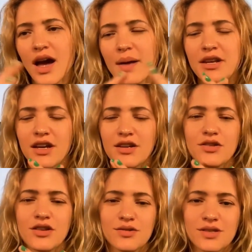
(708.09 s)
I mean, I know
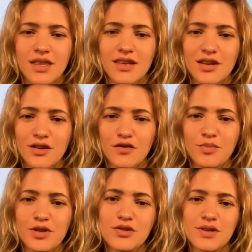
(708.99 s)
that you said that you've
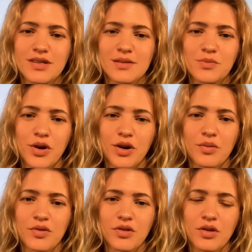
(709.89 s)
been doing some work
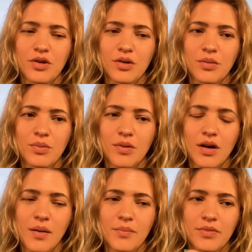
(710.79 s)
with your
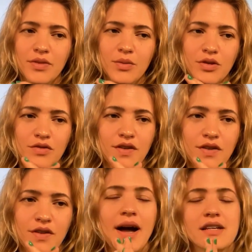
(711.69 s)

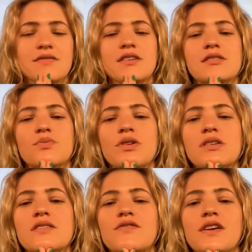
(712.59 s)
fellow activists. What
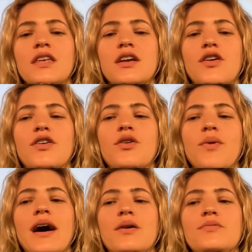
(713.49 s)
is the feeling on the
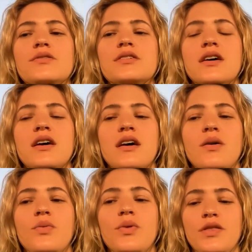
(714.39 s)
ground
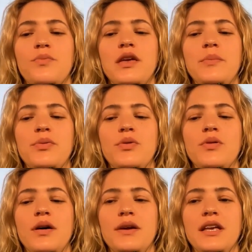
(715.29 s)
with
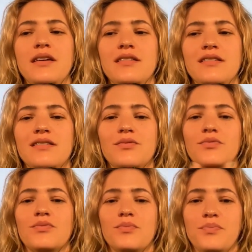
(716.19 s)
people? I mean,
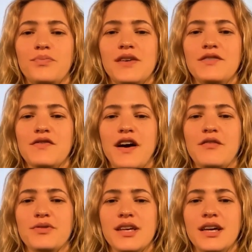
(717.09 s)

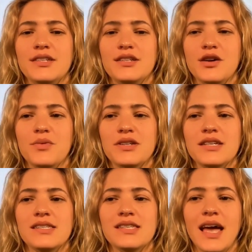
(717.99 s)
75% didn't know what
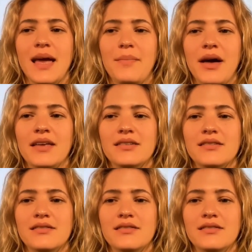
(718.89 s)
DCA meant.